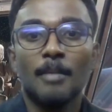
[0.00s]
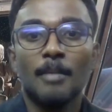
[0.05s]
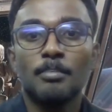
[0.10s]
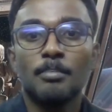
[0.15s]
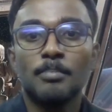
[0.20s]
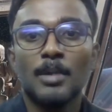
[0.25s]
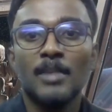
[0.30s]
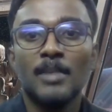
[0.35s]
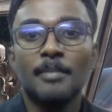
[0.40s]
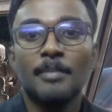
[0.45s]

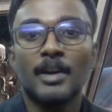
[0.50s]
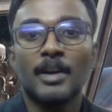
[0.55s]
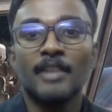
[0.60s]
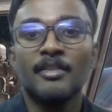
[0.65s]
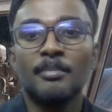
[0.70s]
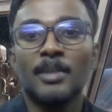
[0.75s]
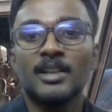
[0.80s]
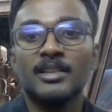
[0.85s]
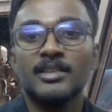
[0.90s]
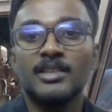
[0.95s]

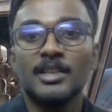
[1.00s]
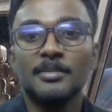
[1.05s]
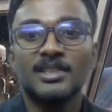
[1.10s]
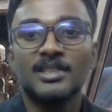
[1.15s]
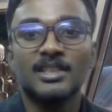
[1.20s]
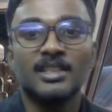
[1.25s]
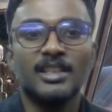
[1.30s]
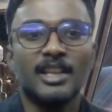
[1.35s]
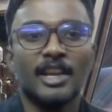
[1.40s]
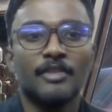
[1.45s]
public-private
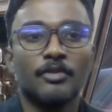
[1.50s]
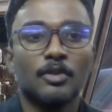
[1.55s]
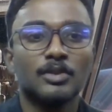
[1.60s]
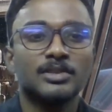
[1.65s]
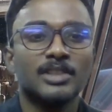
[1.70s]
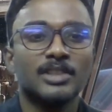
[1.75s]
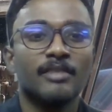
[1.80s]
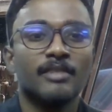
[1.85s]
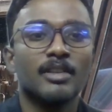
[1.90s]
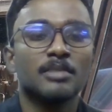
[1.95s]
partnerships can
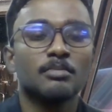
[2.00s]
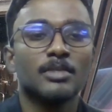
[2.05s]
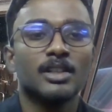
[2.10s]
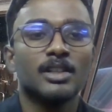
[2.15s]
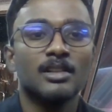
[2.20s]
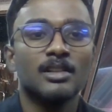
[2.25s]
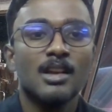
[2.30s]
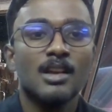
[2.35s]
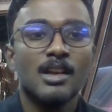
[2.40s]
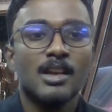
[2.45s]
foster
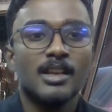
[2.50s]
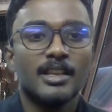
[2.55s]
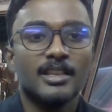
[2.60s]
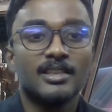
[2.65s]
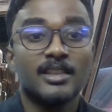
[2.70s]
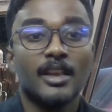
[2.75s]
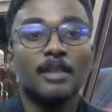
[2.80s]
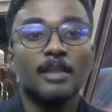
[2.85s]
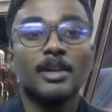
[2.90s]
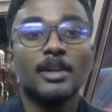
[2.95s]
investment in
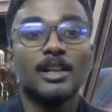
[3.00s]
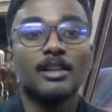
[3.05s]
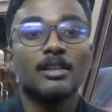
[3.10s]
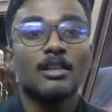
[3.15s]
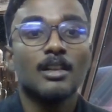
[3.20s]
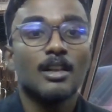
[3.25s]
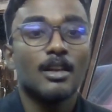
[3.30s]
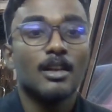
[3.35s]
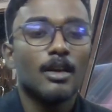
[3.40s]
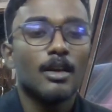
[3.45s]
scalable
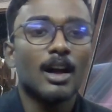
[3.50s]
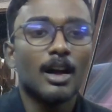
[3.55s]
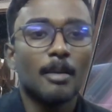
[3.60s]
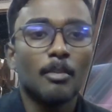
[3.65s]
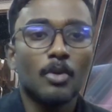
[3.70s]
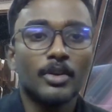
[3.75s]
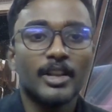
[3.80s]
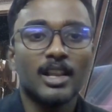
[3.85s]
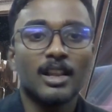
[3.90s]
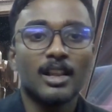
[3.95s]

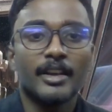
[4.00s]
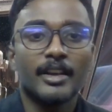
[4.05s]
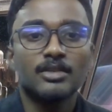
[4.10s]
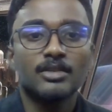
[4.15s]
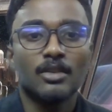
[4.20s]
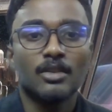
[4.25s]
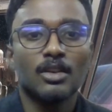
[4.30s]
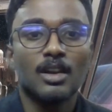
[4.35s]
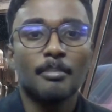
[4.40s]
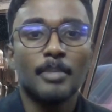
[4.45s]
model like
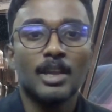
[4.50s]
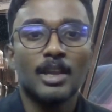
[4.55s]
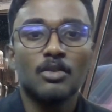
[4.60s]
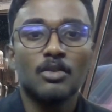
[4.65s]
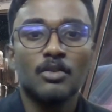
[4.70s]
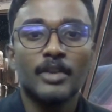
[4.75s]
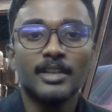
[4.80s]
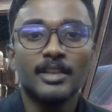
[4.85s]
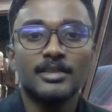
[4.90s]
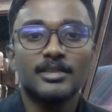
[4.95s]
solar
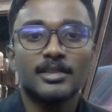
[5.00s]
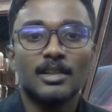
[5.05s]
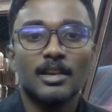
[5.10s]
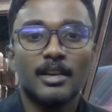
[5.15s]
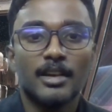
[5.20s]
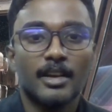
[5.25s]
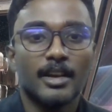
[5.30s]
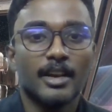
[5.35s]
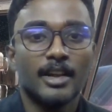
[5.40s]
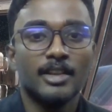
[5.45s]
picogrids,
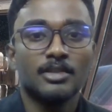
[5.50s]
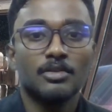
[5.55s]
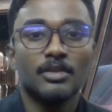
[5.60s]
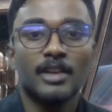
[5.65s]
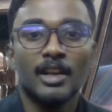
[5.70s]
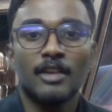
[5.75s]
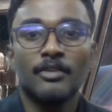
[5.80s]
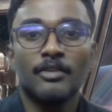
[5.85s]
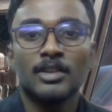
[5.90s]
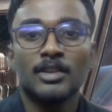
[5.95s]

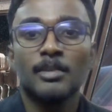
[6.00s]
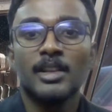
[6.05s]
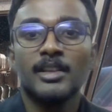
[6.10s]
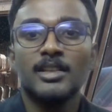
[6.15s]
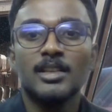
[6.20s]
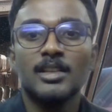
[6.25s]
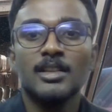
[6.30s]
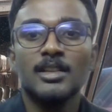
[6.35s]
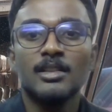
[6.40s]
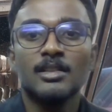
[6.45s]
ensuring
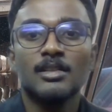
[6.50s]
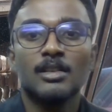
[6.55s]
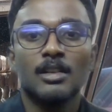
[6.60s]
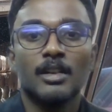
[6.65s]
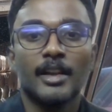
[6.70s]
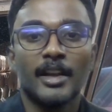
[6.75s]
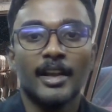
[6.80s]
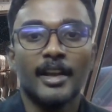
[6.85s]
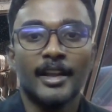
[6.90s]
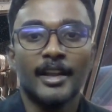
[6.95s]
affordability,
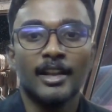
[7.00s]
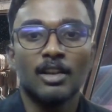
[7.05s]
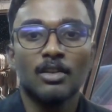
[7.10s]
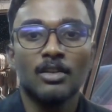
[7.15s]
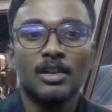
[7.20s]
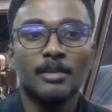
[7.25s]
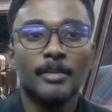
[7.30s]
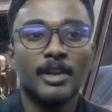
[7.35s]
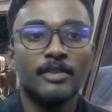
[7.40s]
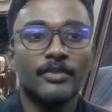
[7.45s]
and
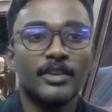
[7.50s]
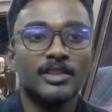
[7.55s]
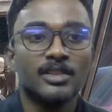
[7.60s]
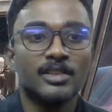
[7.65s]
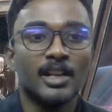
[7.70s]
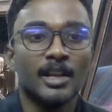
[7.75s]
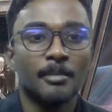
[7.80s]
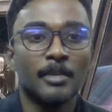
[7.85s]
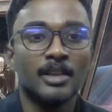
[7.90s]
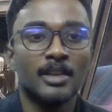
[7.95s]
local
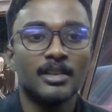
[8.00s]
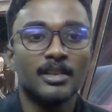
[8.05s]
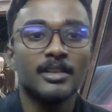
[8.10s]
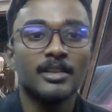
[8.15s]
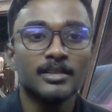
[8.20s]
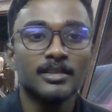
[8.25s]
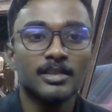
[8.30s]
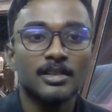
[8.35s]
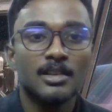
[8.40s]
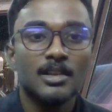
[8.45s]
manufacturing and
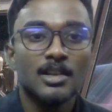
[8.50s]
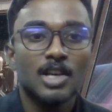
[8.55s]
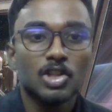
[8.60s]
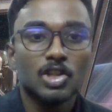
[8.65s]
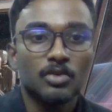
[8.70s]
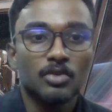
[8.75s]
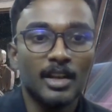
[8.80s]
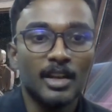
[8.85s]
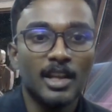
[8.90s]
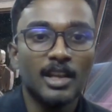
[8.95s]
maintenance.
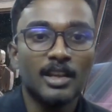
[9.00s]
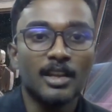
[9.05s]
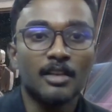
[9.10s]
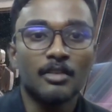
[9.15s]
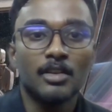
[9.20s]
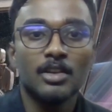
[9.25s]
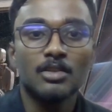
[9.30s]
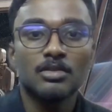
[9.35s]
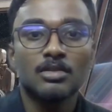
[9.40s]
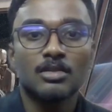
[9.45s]
Training can
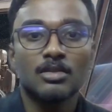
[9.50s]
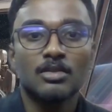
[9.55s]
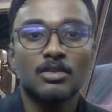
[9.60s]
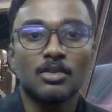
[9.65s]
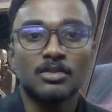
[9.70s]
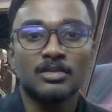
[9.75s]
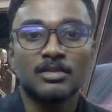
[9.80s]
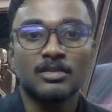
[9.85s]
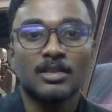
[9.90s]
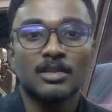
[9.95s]
reduce
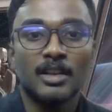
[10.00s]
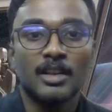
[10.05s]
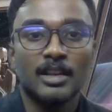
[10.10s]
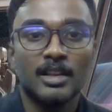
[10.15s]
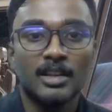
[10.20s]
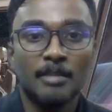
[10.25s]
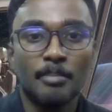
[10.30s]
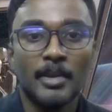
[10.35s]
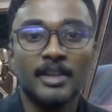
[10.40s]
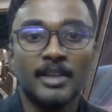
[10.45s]
cost
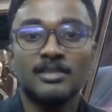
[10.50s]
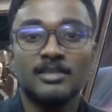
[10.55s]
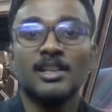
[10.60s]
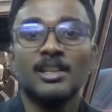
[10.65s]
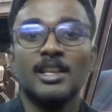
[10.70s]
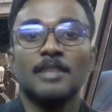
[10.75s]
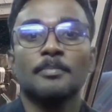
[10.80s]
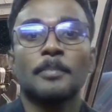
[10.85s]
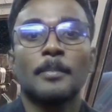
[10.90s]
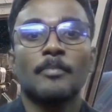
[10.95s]

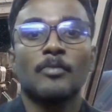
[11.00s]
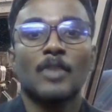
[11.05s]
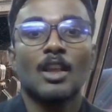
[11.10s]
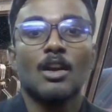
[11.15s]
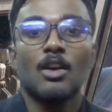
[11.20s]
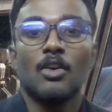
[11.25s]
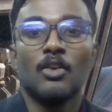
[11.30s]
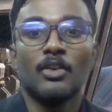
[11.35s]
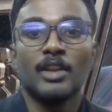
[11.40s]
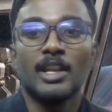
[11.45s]
dependency
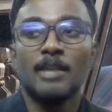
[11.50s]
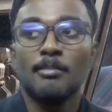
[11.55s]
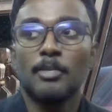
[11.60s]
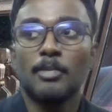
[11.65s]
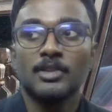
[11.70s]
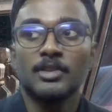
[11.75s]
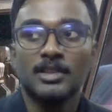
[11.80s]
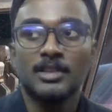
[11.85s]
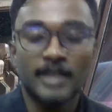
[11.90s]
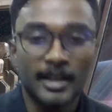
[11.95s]
on
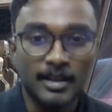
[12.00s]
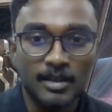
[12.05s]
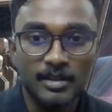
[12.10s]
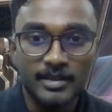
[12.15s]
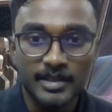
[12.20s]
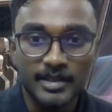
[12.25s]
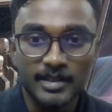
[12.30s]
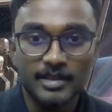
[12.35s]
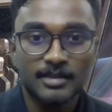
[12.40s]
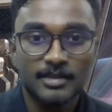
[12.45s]
imported
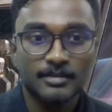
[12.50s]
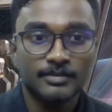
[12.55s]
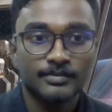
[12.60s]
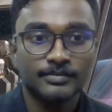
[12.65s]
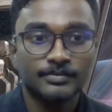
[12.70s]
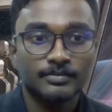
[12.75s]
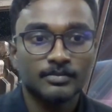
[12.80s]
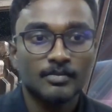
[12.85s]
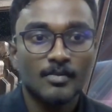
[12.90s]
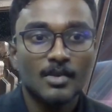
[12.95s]
technologies.
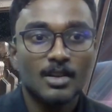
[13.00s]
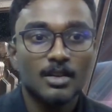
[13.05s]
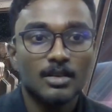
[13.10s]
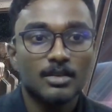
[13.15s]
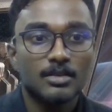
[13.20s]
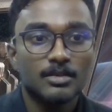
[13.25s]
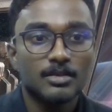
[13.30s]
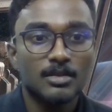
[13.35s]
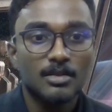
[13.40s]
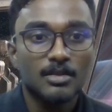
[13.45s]

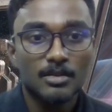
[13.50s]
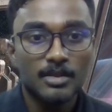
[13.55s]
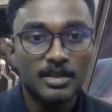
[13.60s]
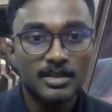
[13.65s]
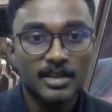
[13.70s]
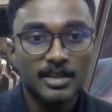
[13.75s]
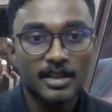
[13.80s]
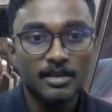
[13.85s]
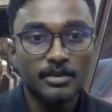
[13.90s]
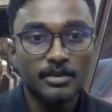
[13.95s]
So the second